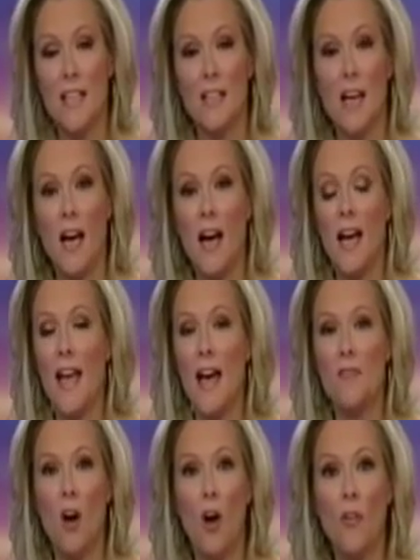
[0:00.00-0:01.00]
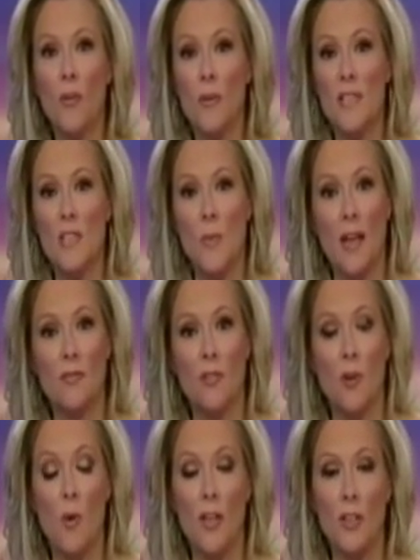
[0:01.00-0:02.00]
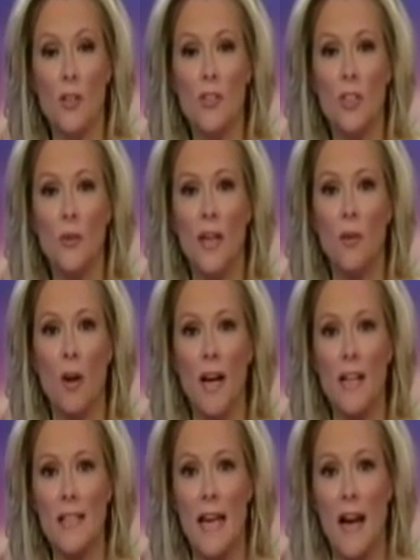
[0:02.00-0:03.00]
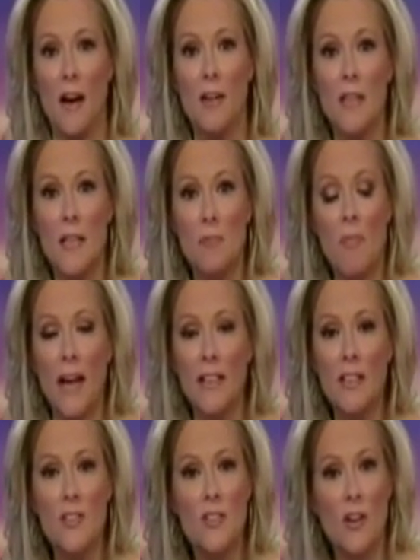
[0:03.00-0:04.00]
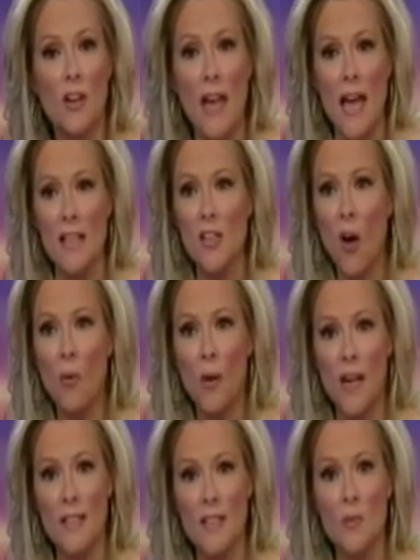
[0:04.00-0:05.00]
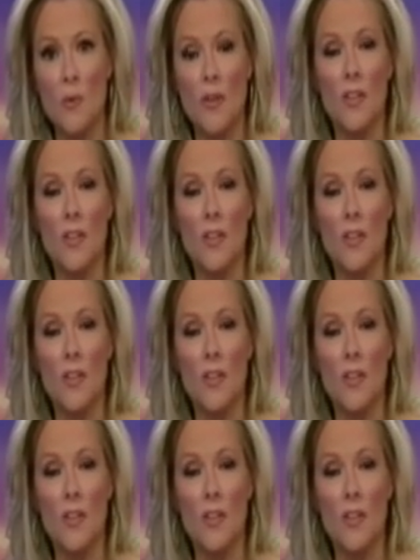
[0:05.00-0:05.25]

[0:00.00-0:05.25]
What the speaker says: And listen, I have all the respect for what you're doing right now. My concern, as always, is with